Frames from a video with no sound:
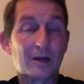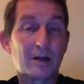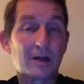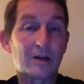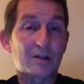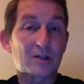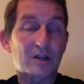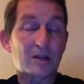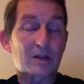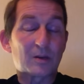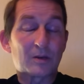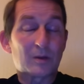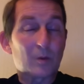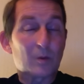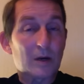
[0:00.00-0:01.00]
a psycho
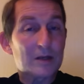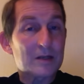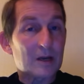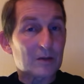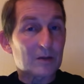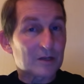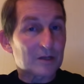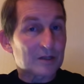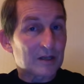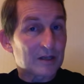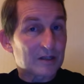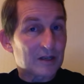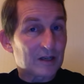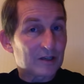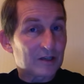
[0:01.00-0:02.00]
in the White House, as they
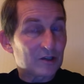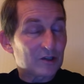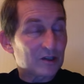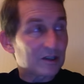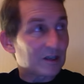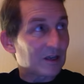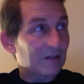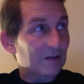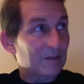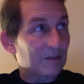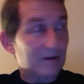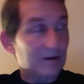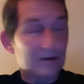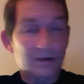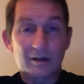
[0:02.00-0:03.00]
say, just as they have in
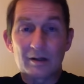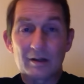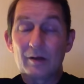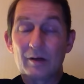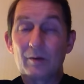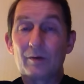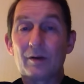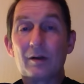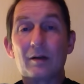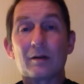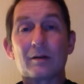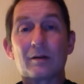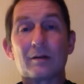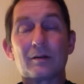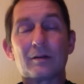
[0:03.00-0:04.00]
America. No.
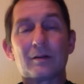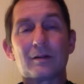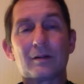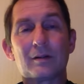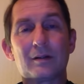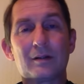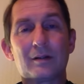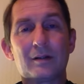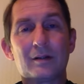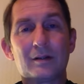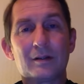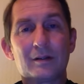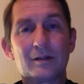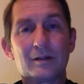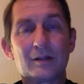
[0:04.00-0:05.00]

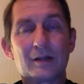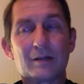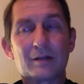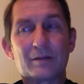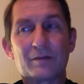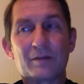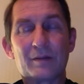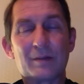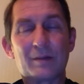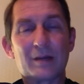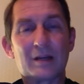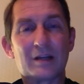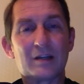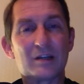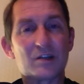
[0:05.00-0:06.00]
They have a female
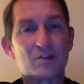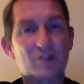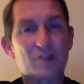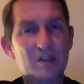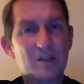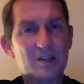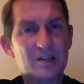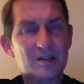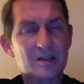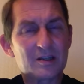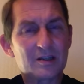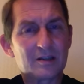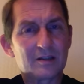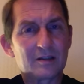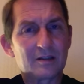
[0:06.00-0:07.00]
in distress,
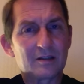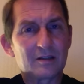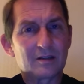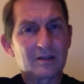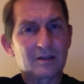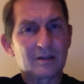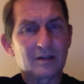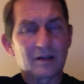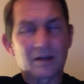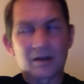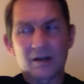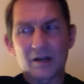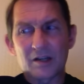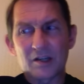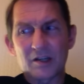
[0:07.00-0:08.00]
a
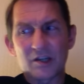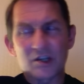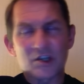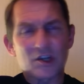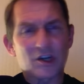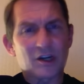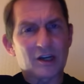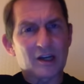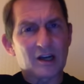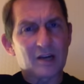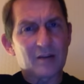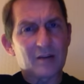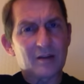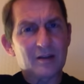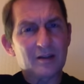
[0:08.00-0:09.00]
knight in shining
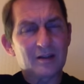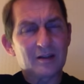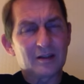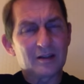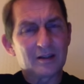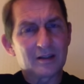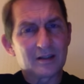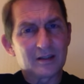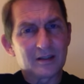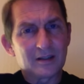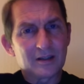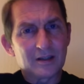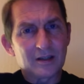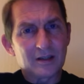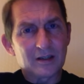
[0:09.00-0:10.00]
armour,
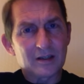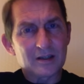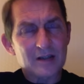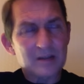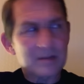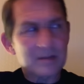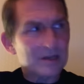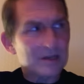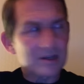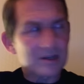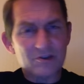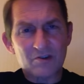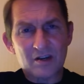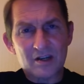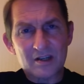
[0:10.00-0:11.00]
and a damsel in
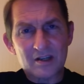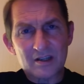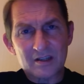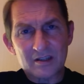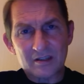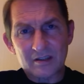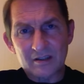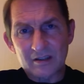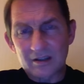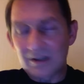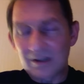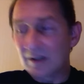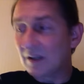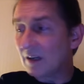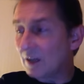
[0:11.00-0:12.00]
distress
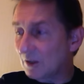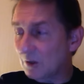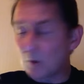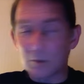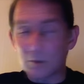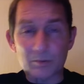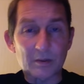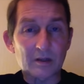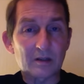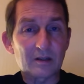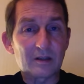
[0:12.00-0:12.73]
at the hospital.